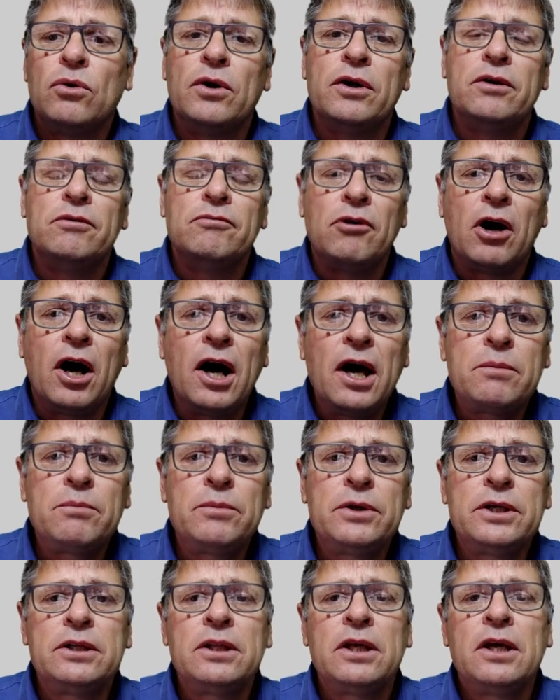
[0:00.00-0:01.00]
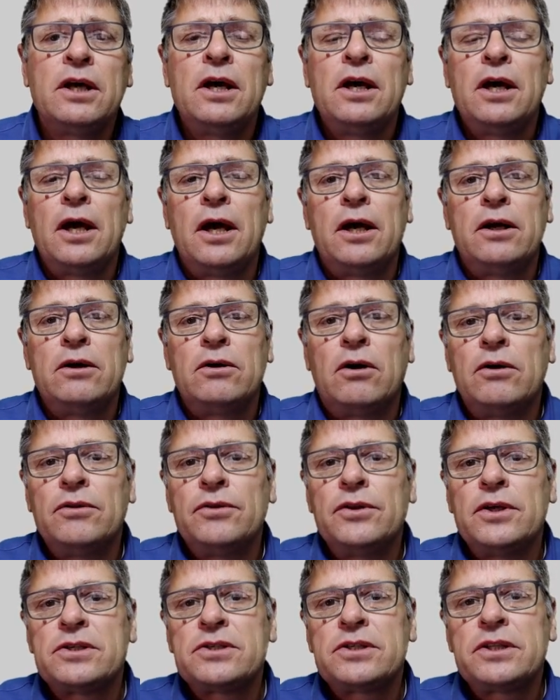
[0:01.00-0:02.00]
environment and on
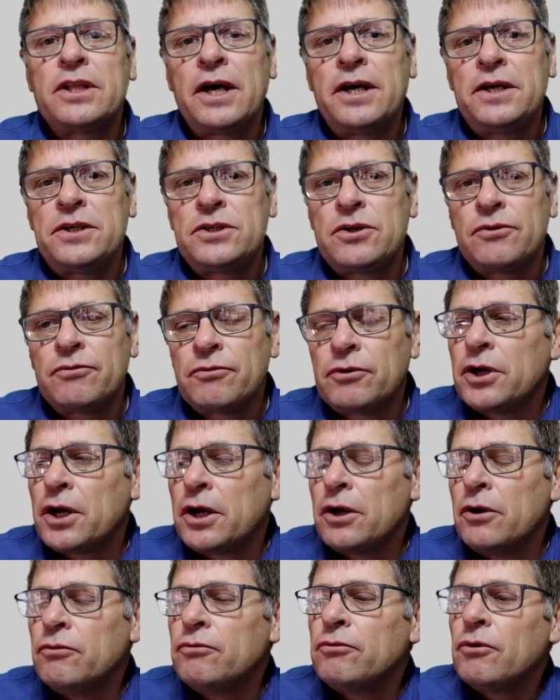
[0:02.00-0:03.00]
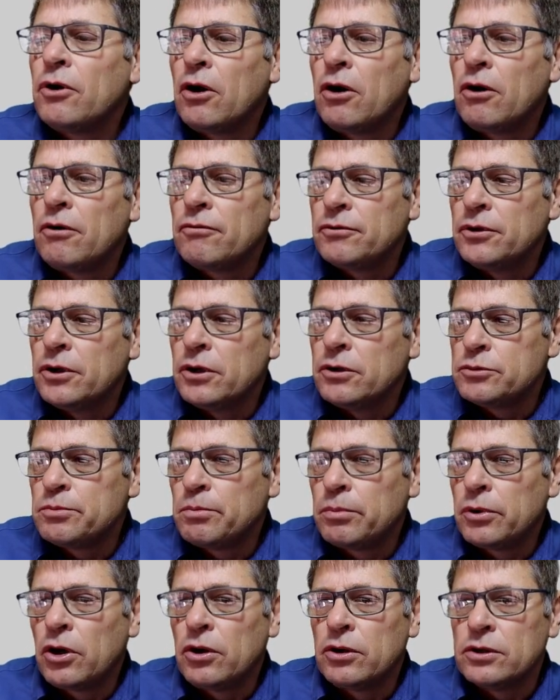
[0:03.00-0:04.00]
the stage of growth of those
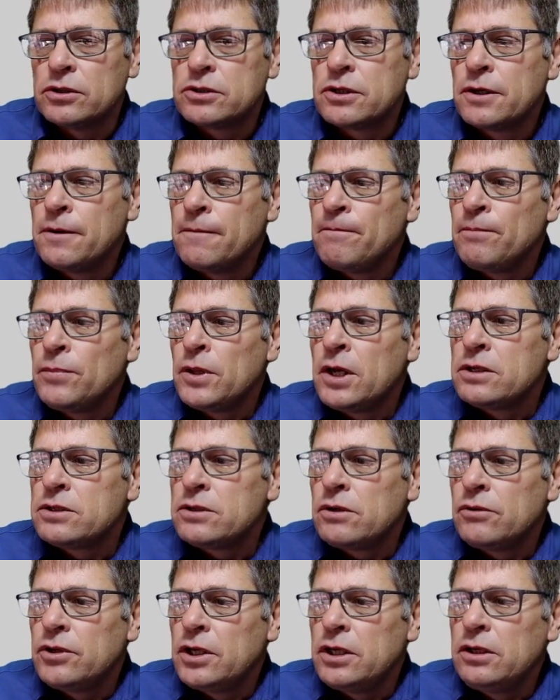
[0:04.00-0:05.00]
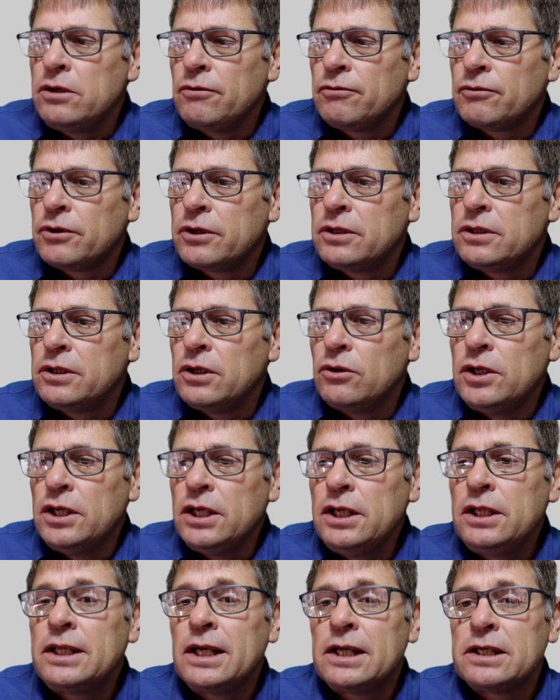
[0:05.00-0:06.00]
plants. So then you
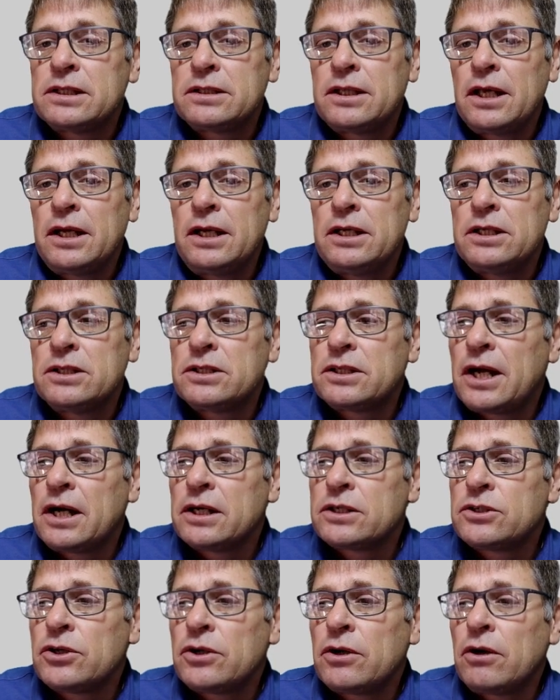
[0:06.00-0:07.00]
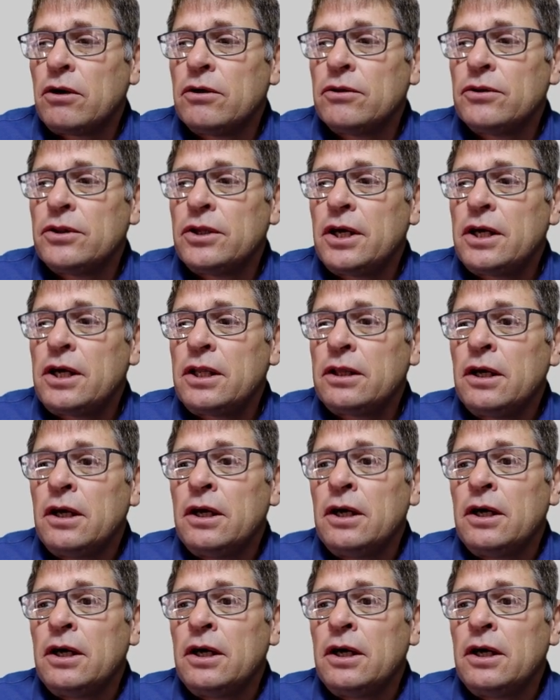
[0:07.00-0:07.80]
need a steady structure on that.